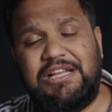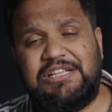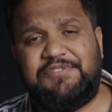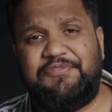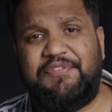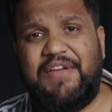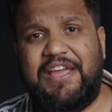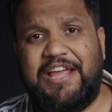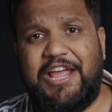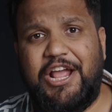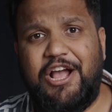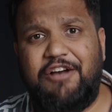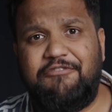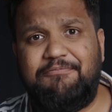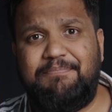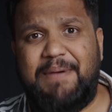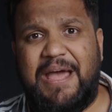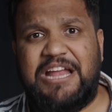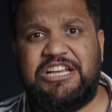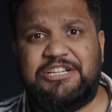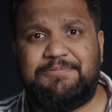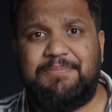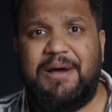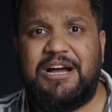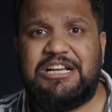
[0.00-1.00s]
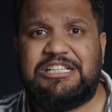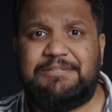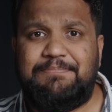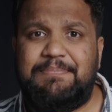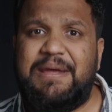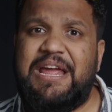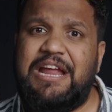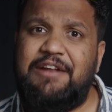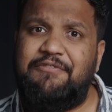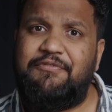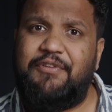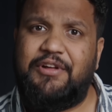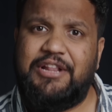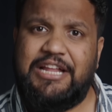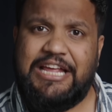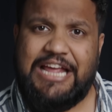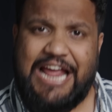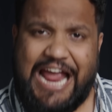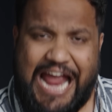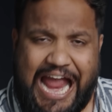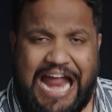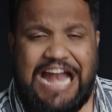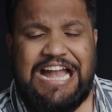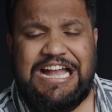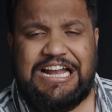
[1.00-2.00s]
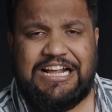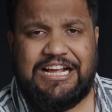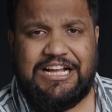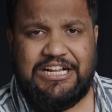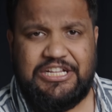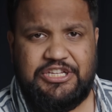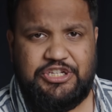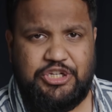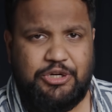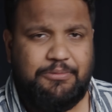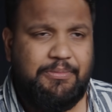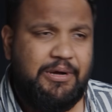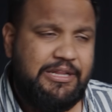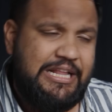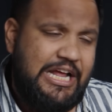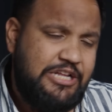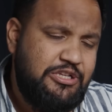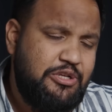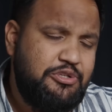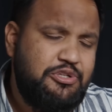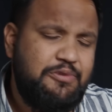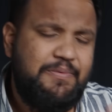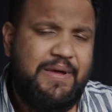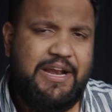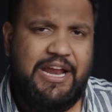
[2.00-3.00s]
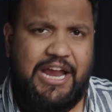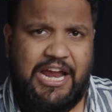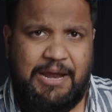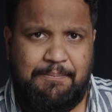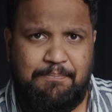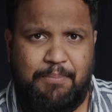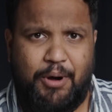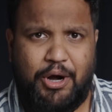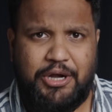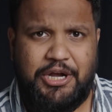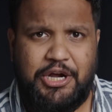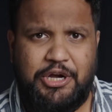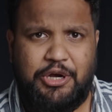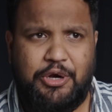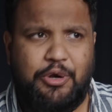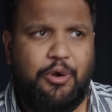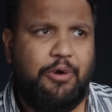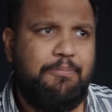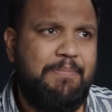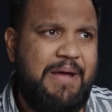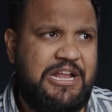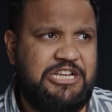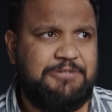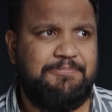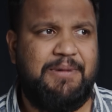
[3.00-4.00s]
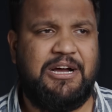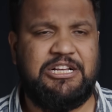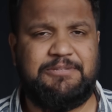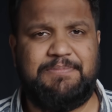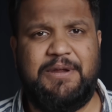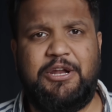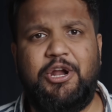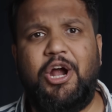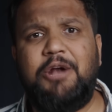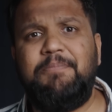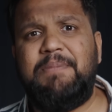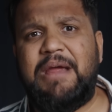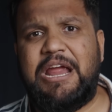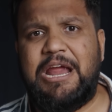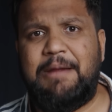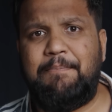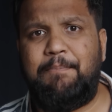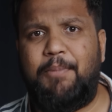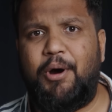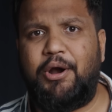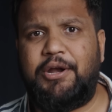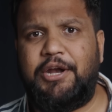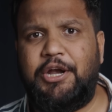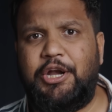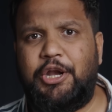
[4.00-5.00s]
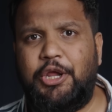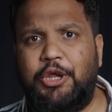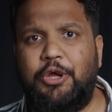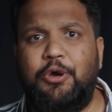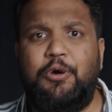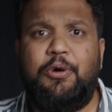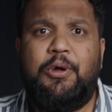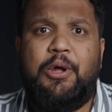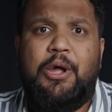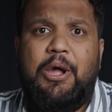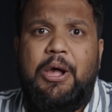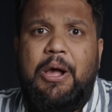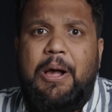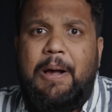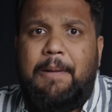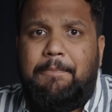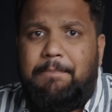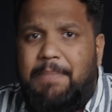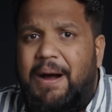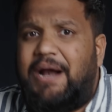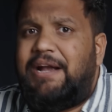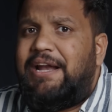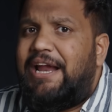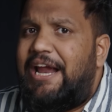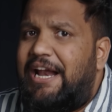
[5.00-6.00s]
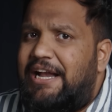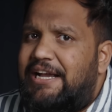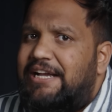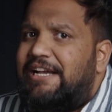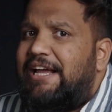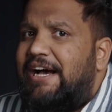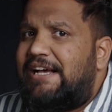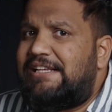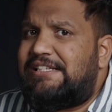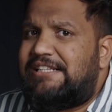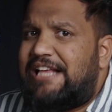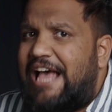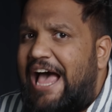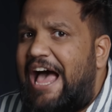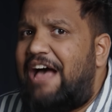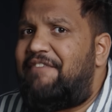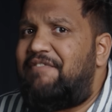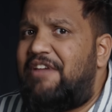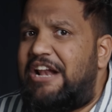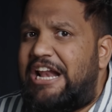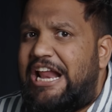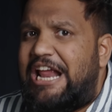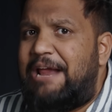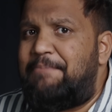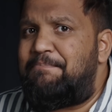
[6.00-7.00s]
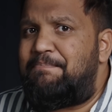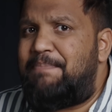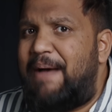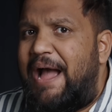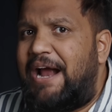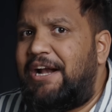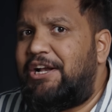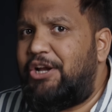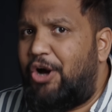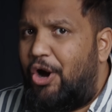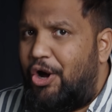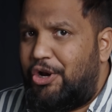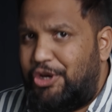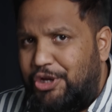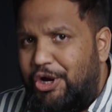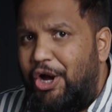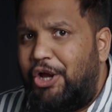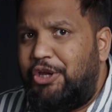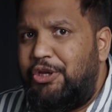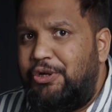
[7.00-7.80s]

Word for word: does speaking of benchmarks mean for the end consumer? That's also very important to note. Benchmarks may not be important to you, but it does have an impact on your